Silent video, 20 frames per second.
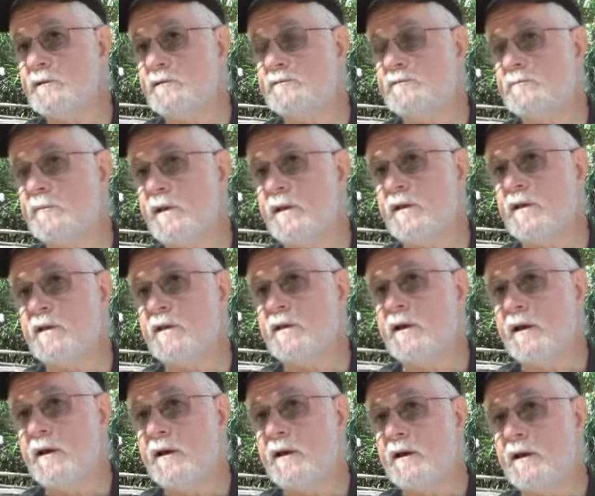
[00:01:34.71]
as many
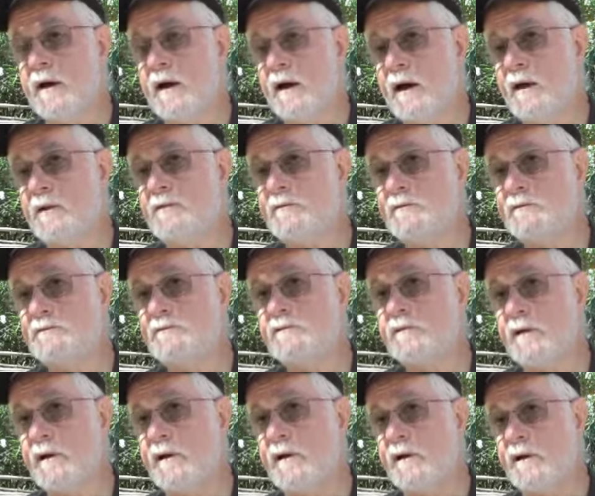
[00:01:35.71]

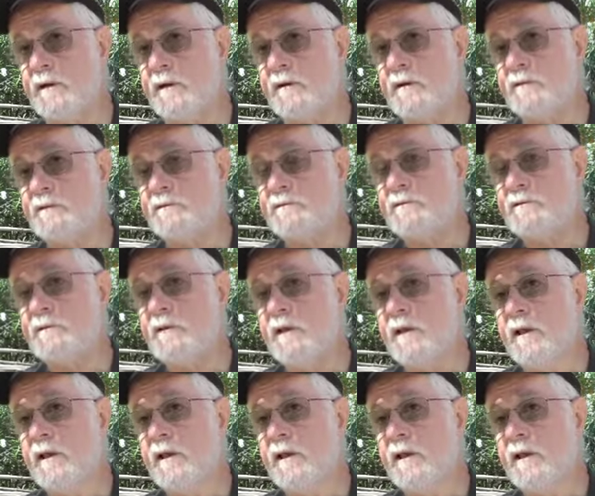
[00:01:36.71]
hydrogen ions,